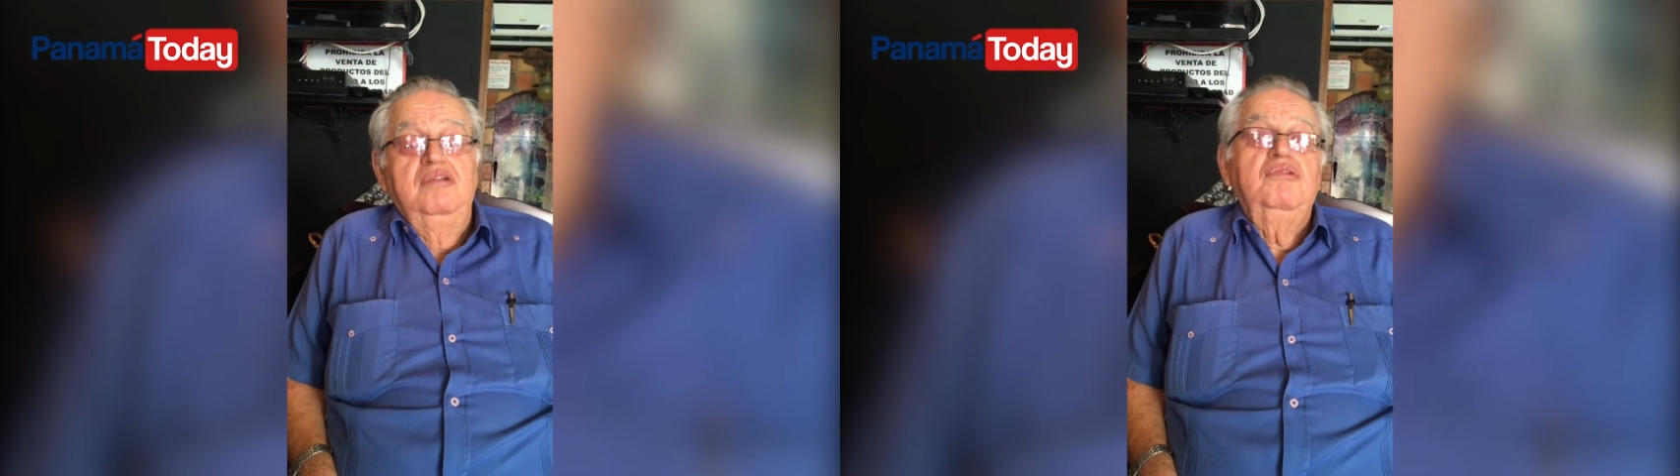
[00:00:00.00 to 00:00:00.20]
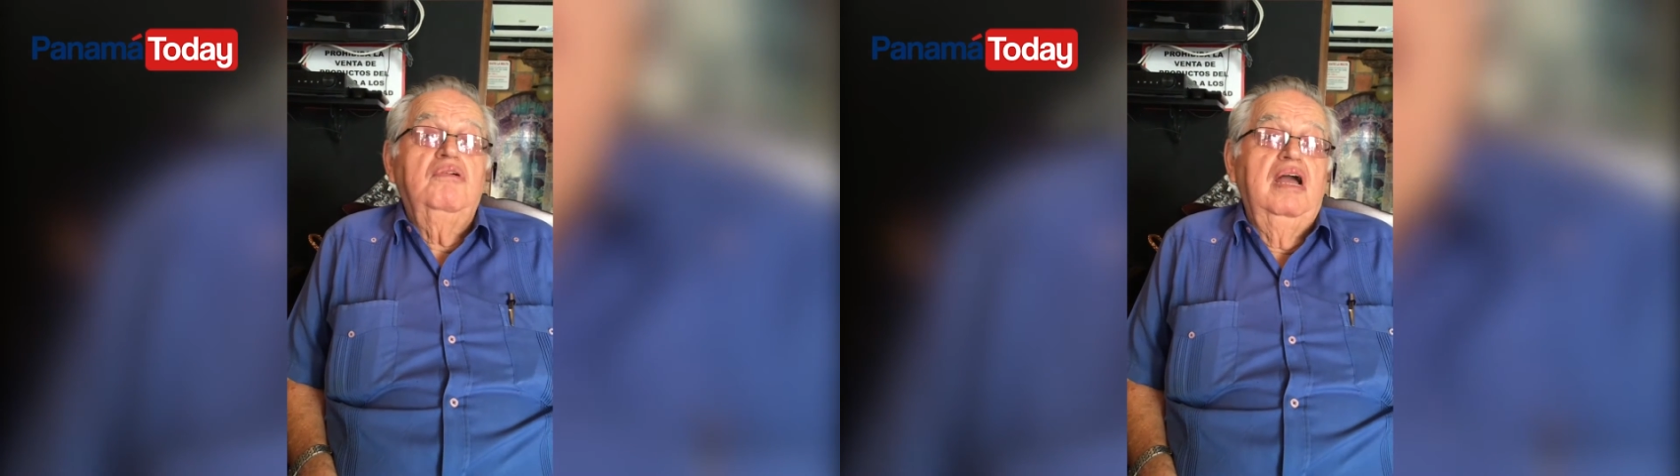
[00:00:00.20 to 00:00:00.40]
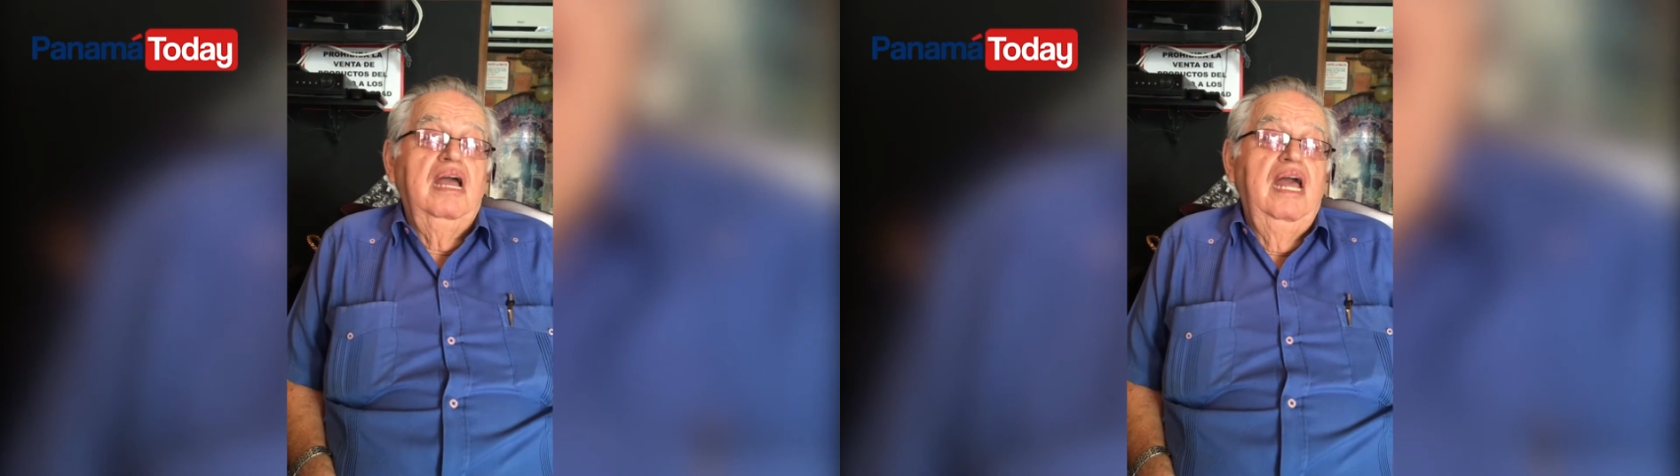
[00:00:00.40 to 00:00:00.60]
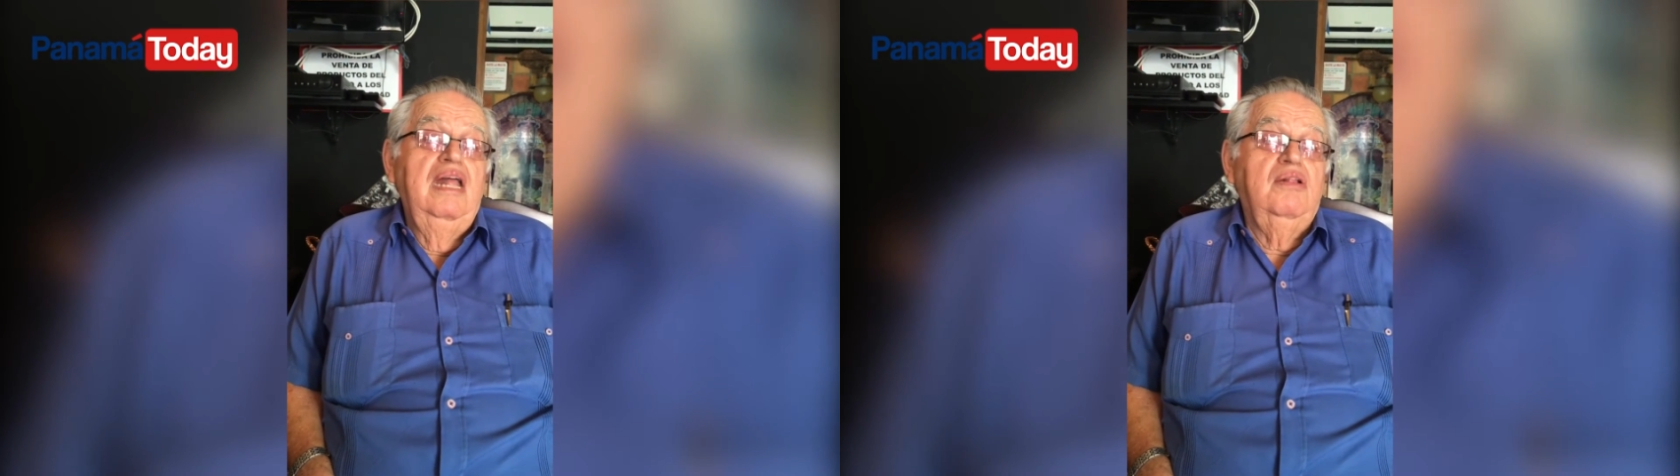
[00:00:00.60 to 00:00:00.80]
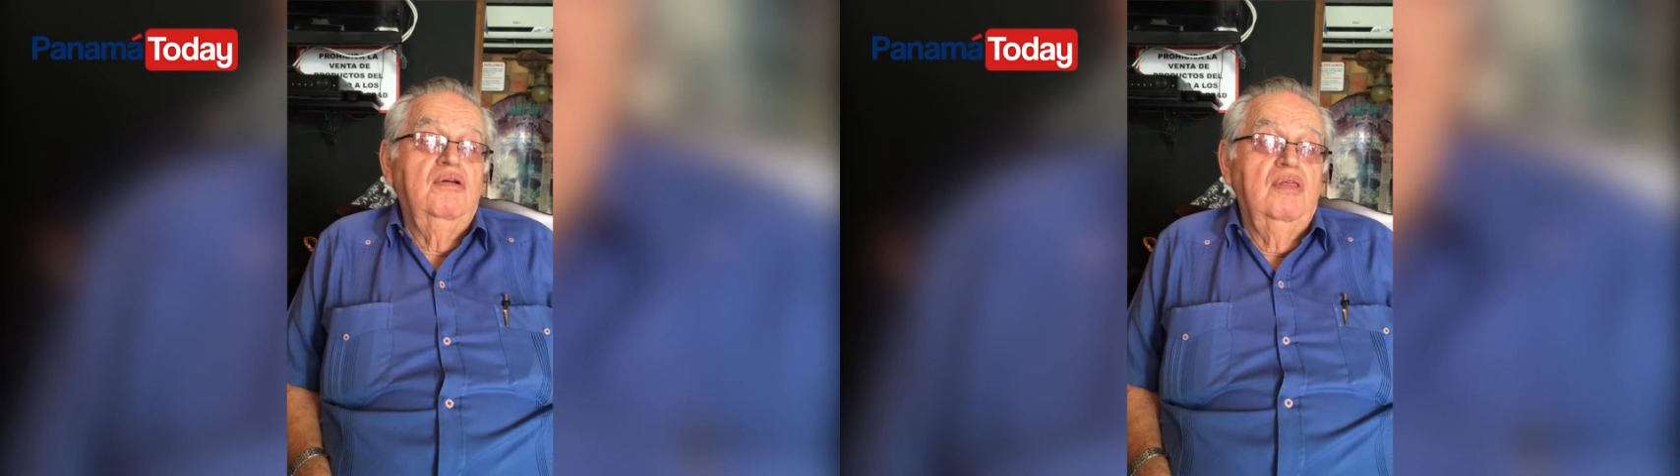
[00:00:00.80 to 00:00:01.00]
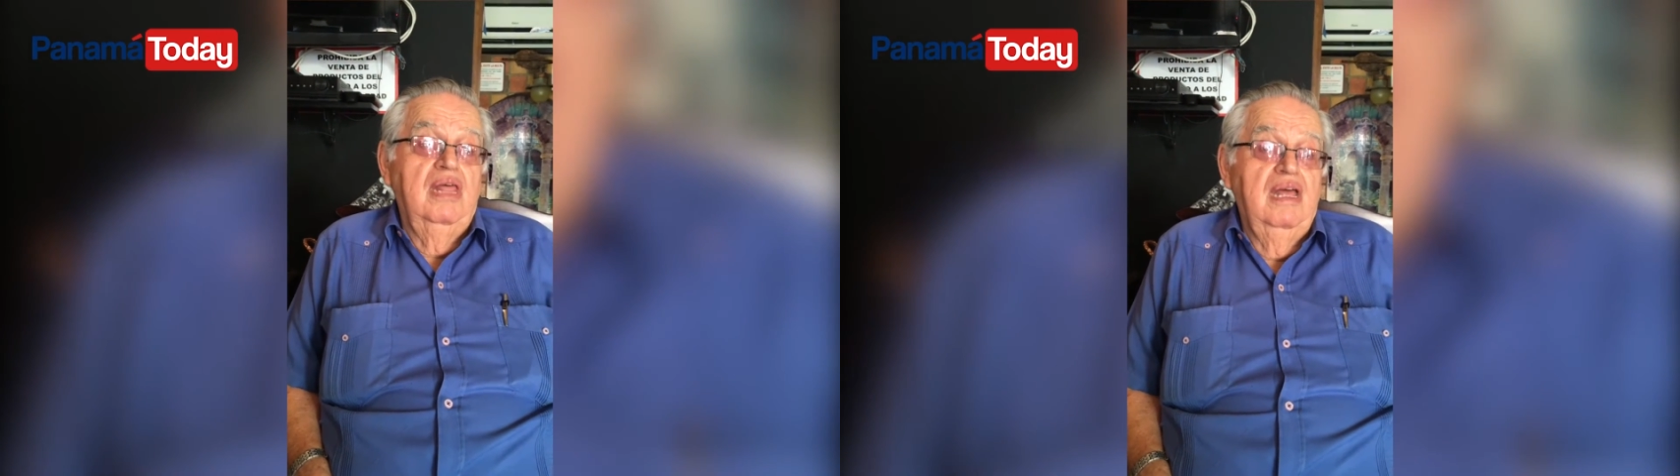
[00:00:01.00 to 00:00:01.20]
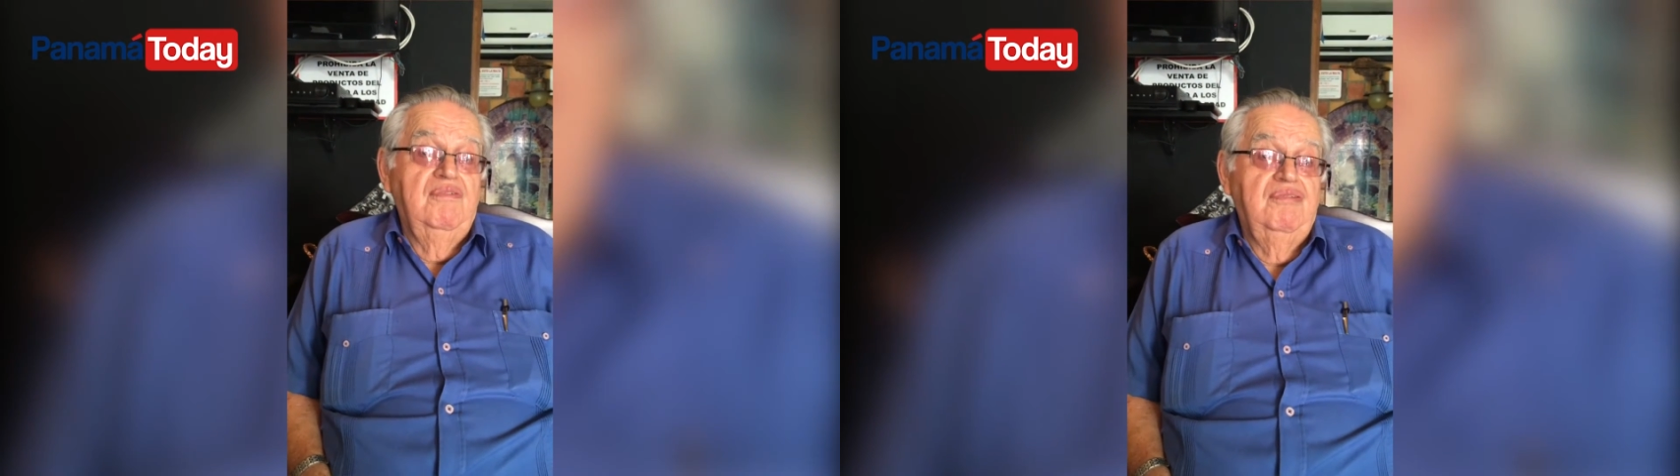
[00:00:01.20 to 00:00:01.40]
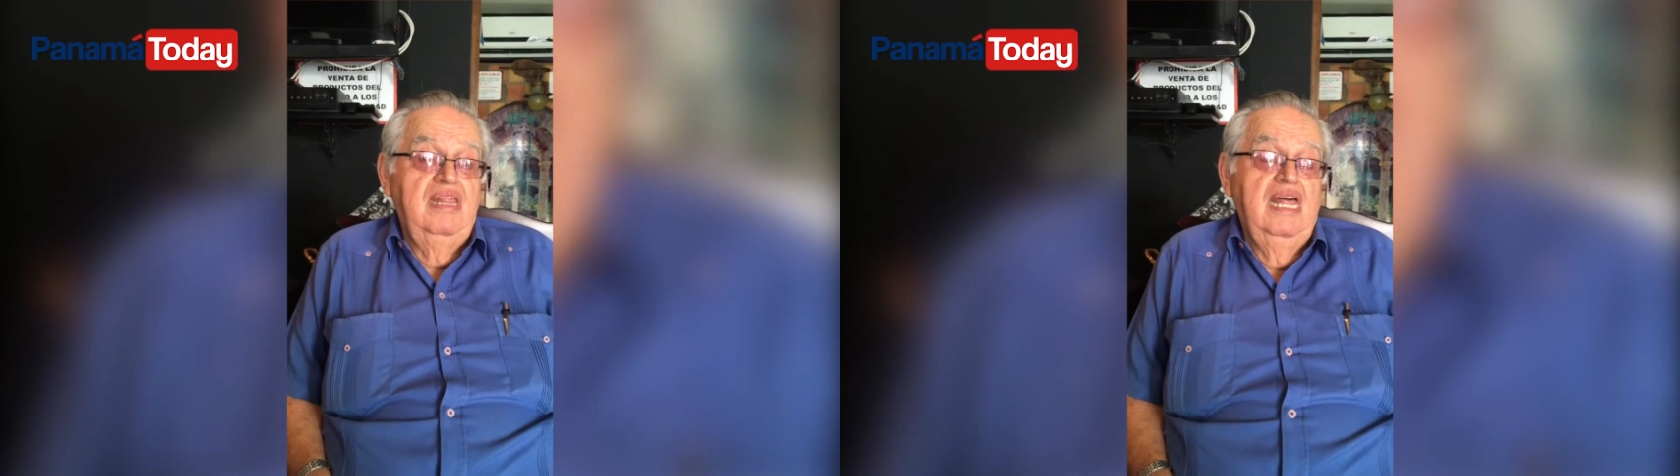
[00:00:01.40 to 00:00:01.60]
was already
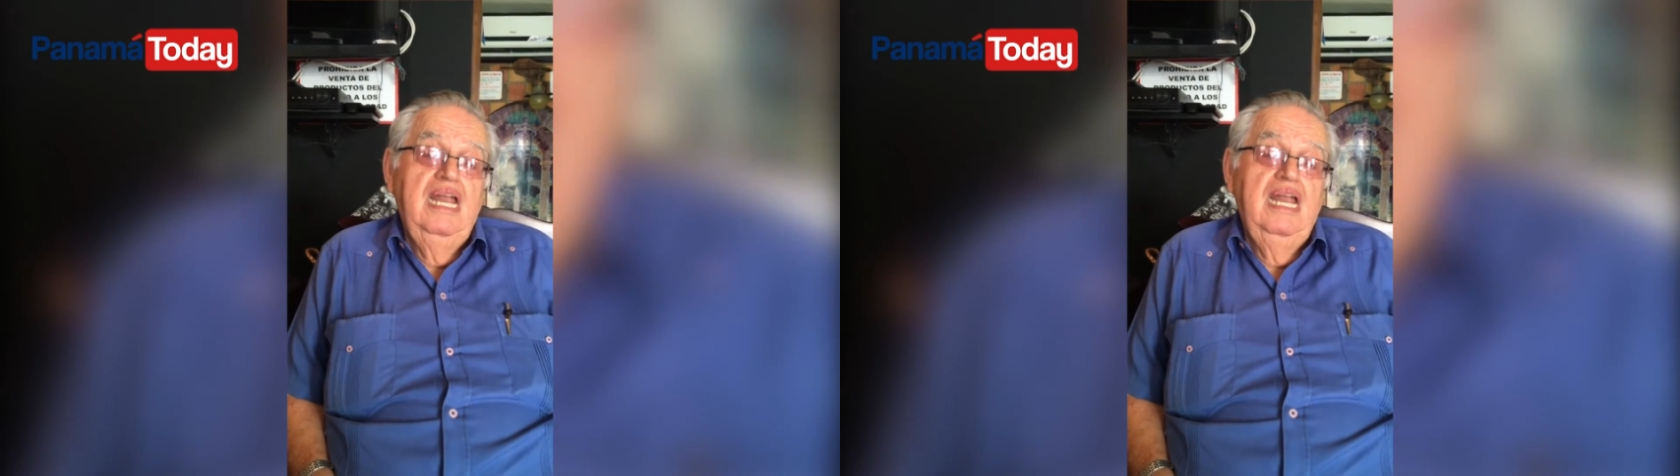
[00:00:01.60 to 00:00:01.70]
expected